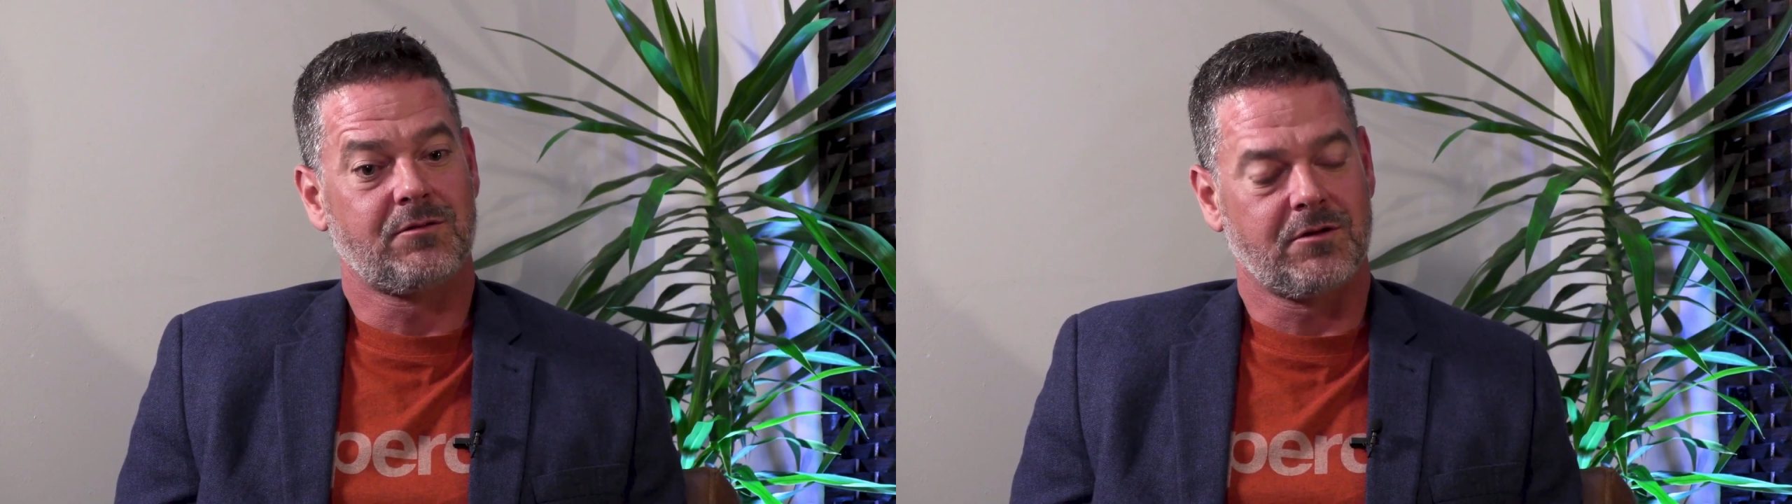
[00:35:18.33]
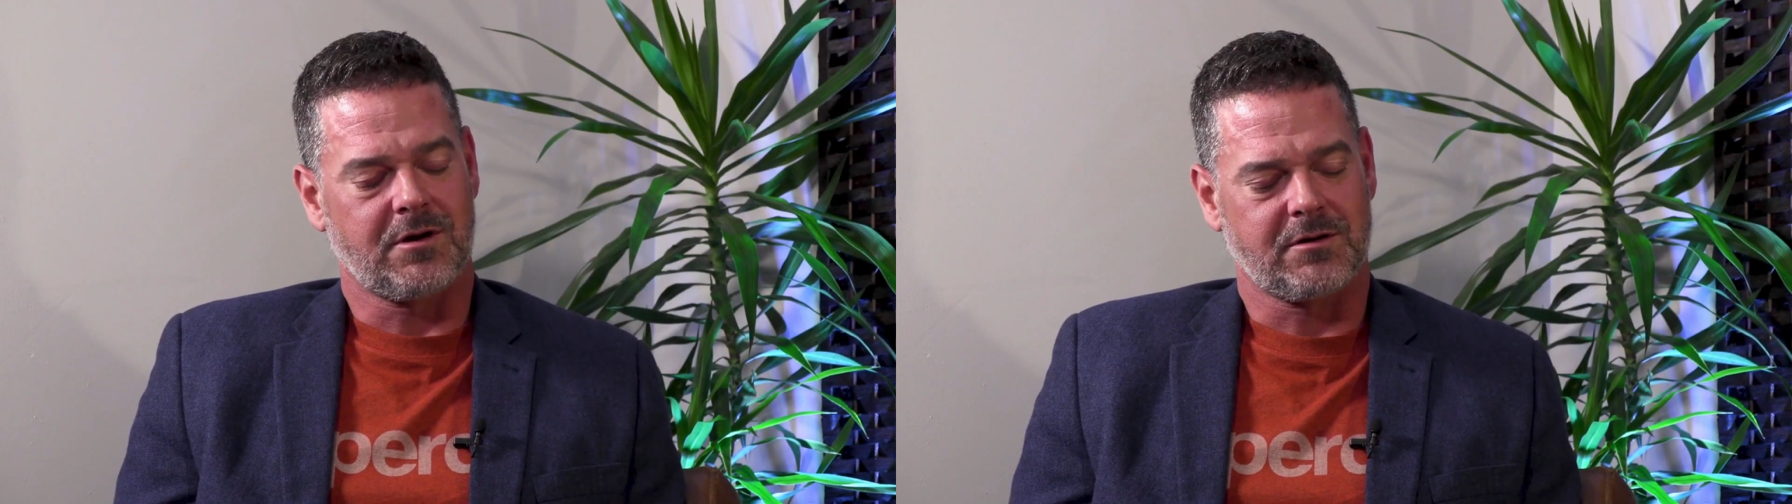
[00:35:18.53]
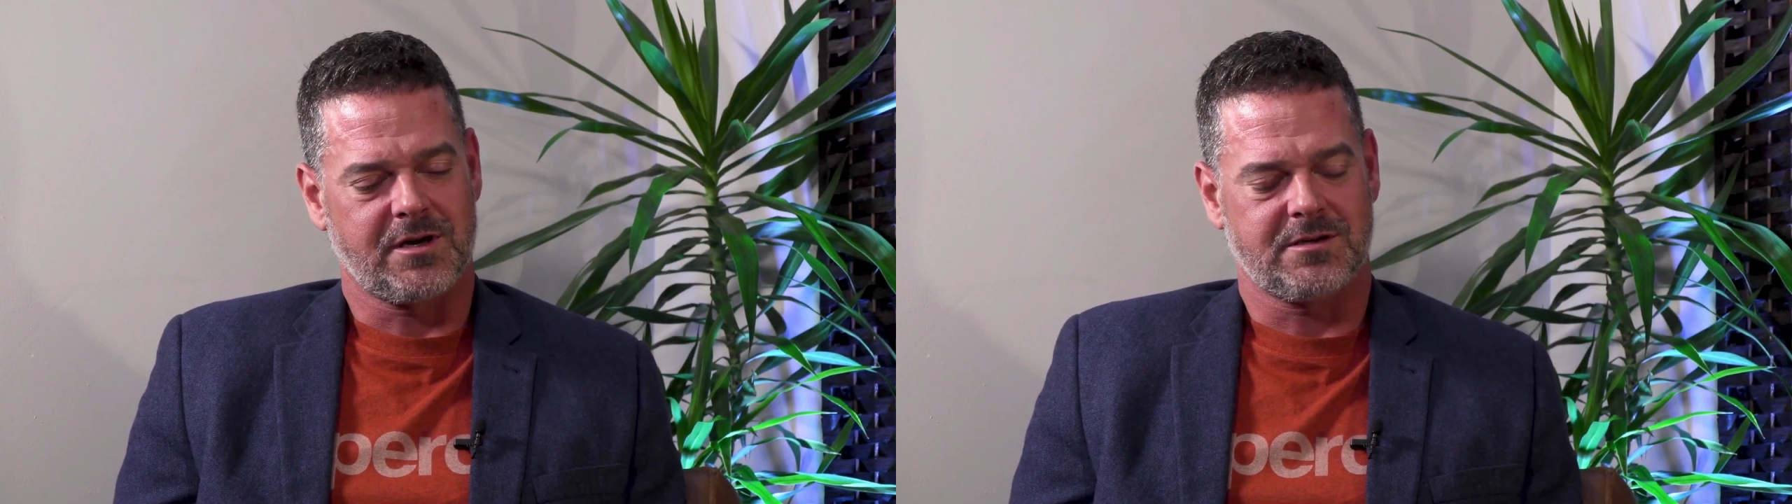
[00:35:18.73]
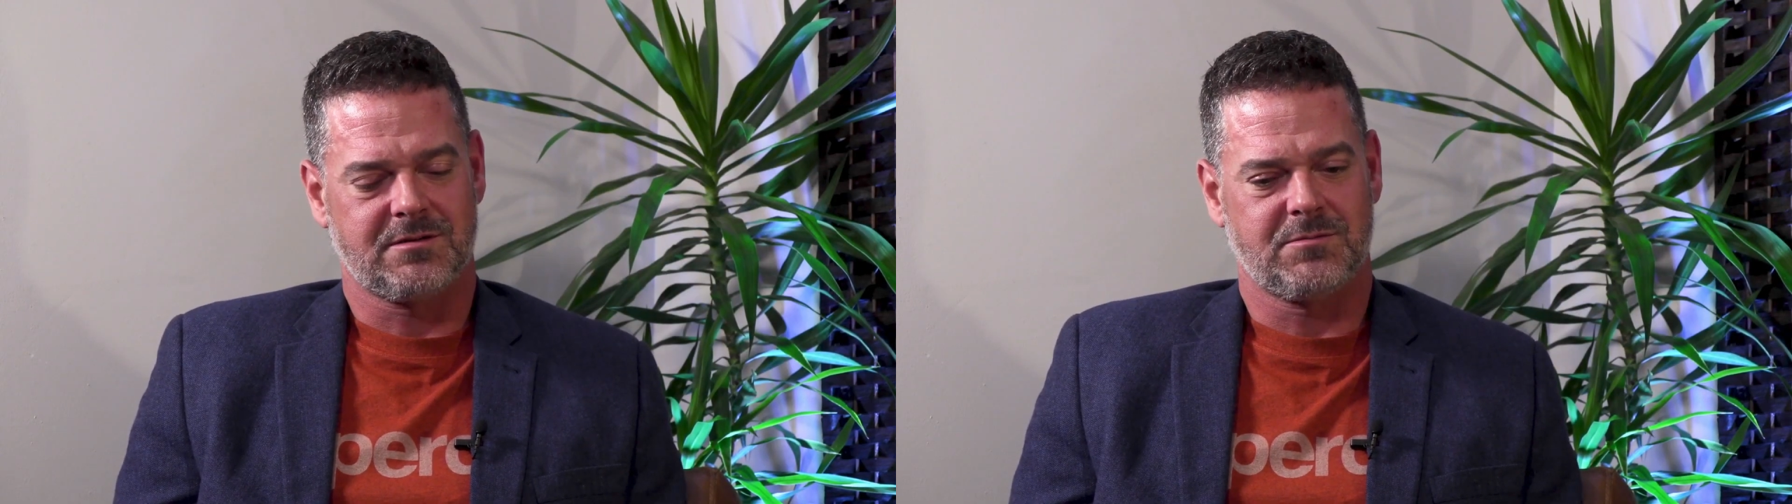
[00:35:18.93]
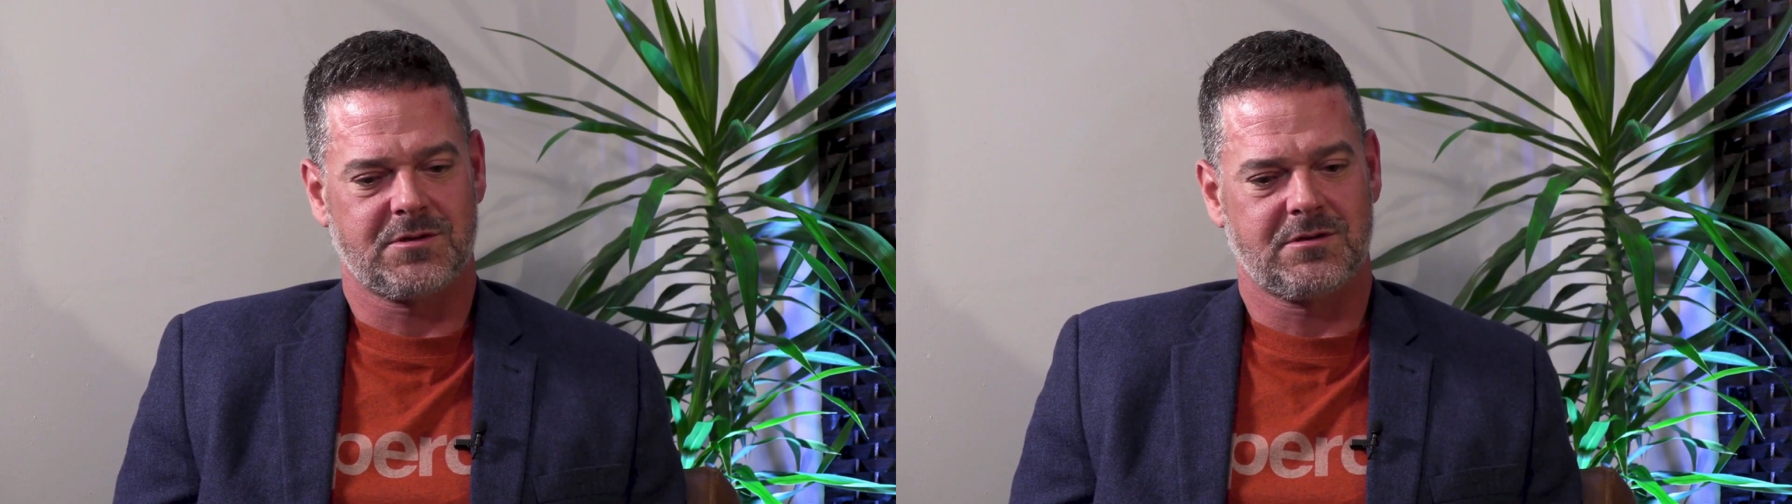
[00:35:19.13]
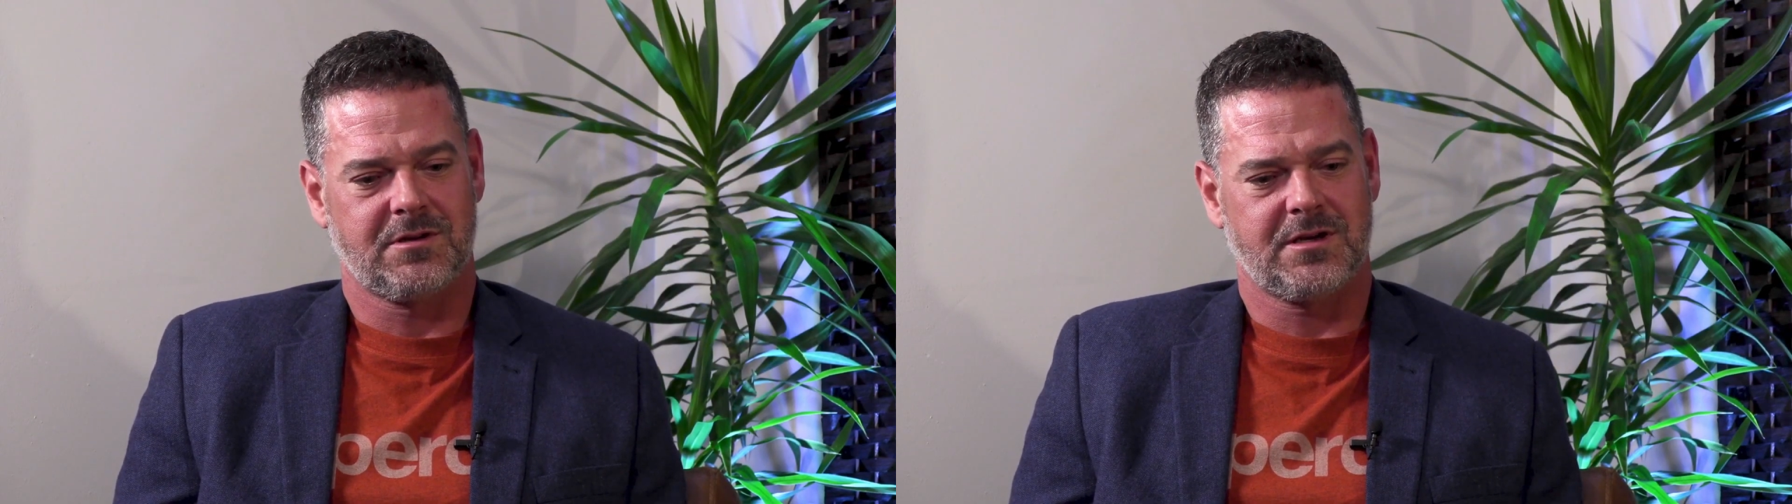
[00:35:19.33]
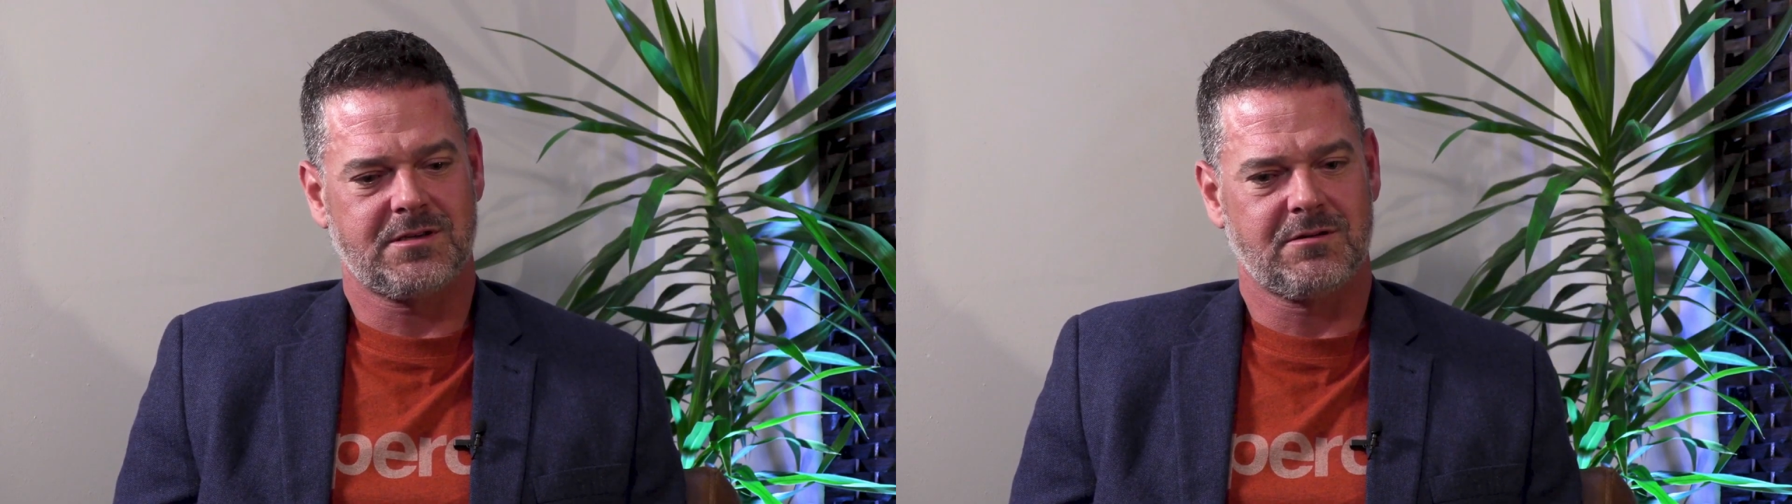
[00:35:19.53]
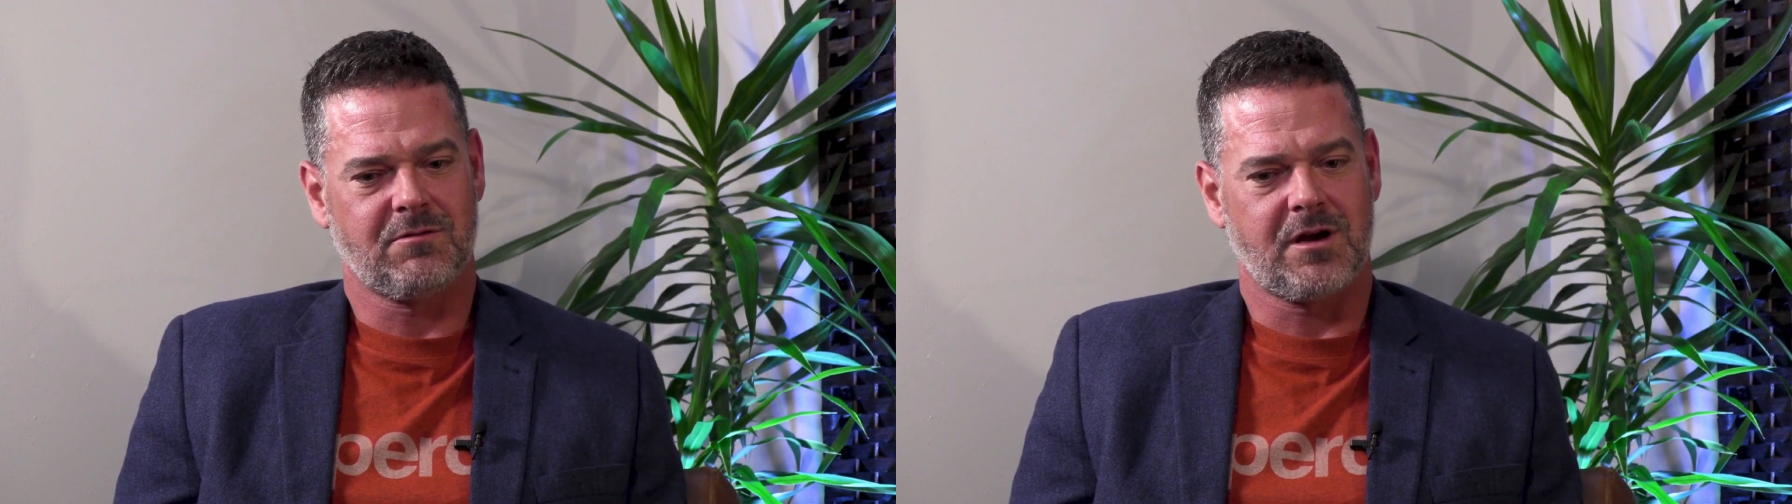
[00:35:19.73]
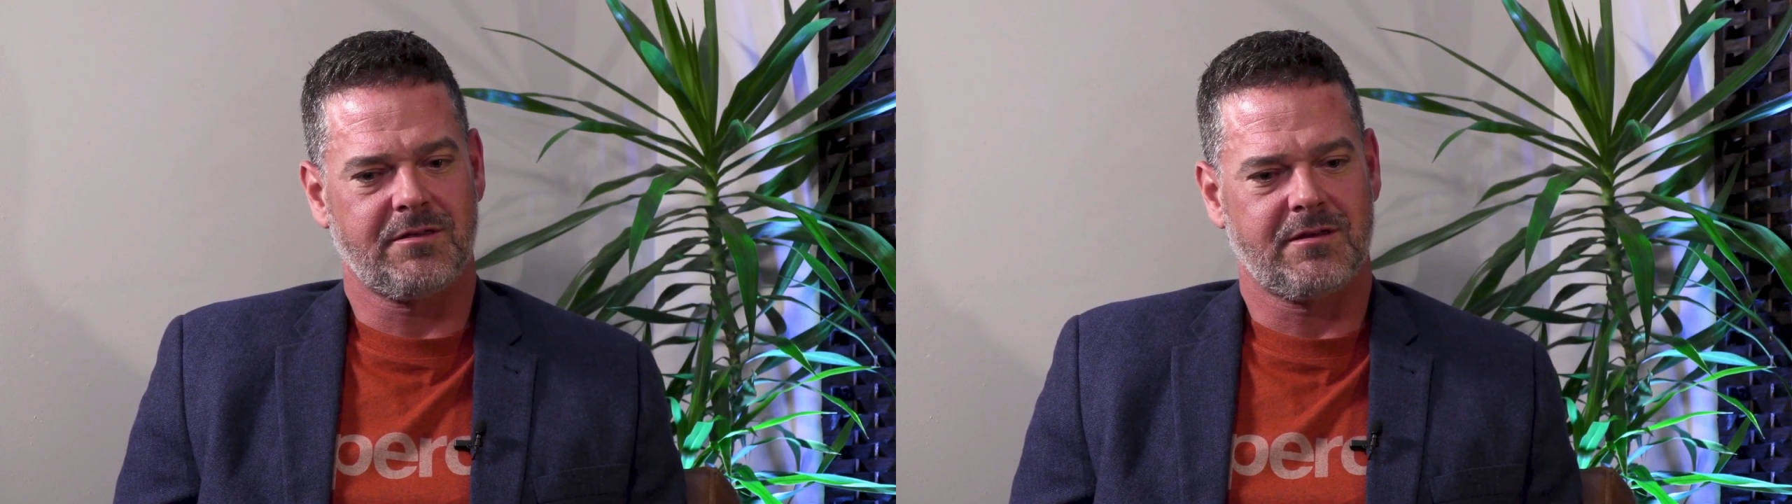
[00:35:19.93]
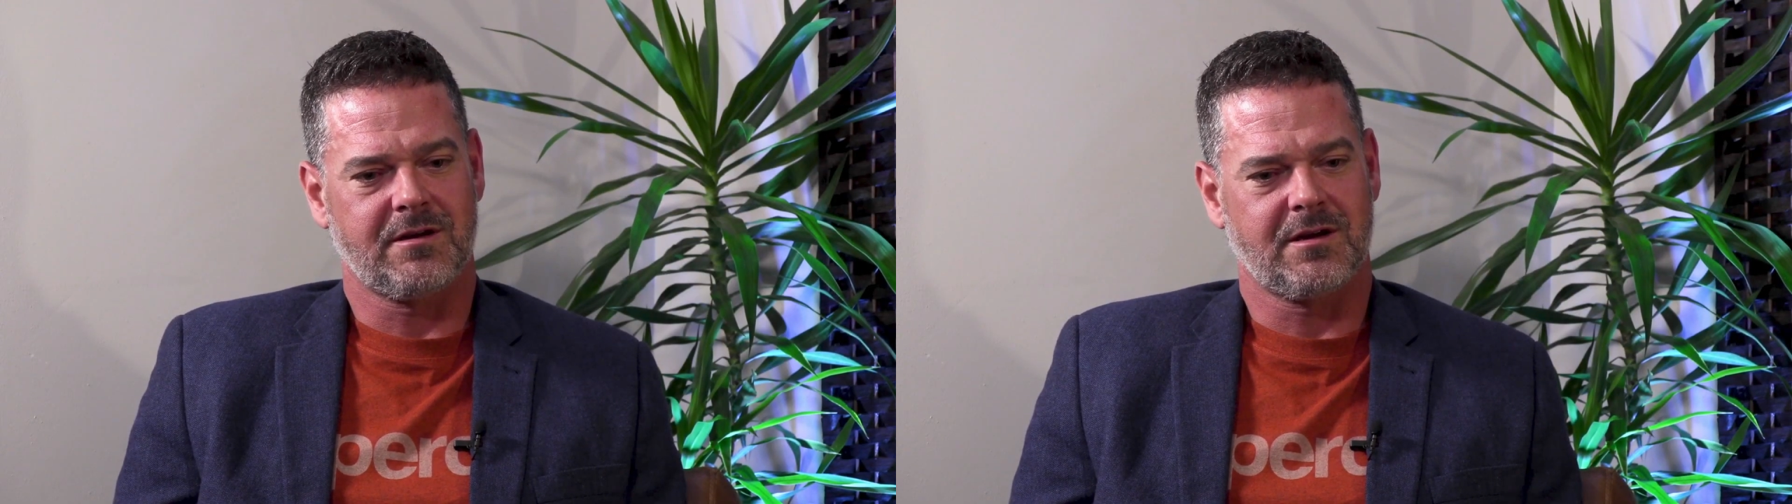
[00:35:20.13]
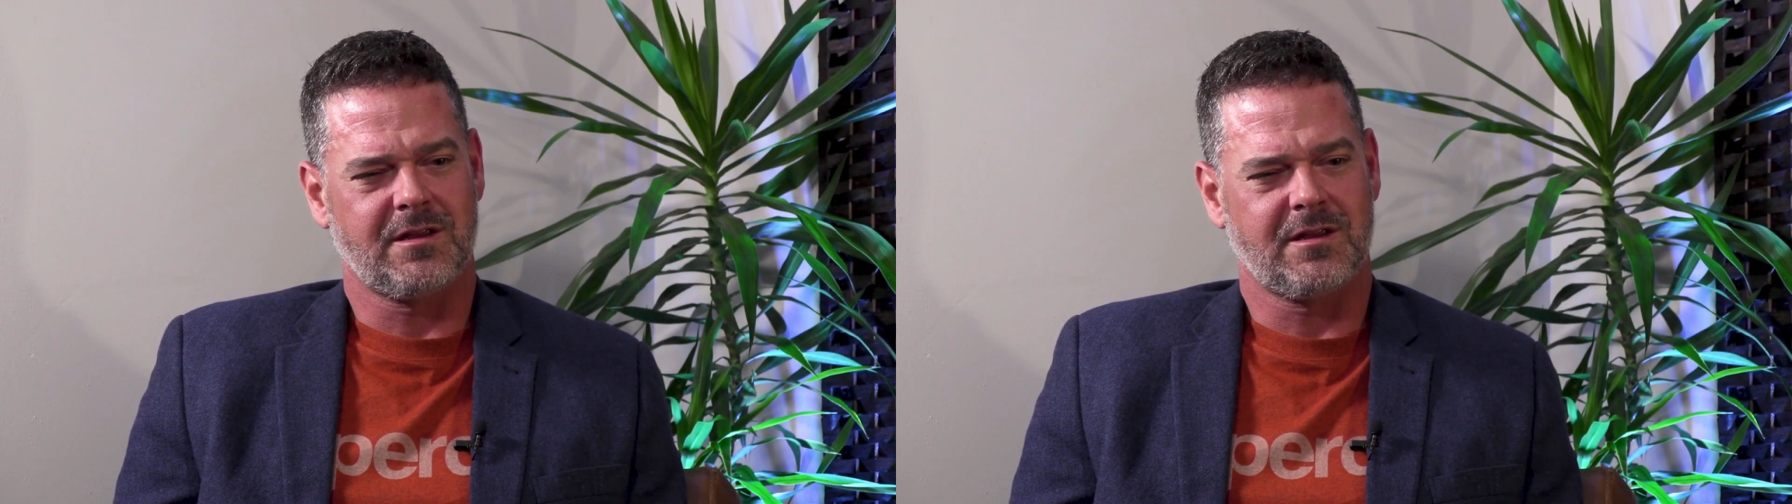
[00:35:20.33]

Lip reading: to our customers. So that's the one thing.